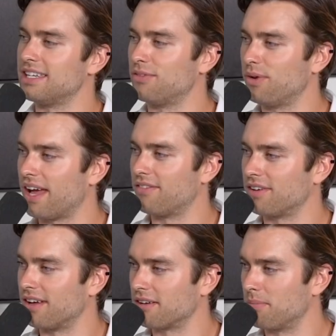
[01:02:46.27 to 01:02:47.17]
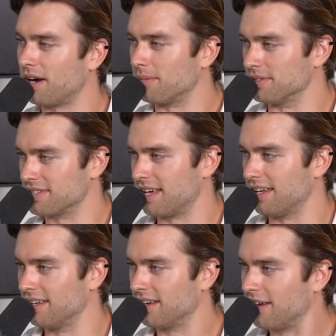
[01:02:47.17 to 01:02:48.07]
if we have comparables
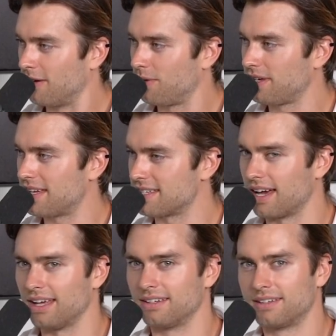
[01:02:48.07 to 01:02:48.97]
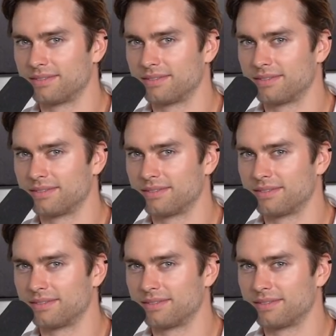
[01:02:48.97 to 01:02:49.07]
on? What you guys got?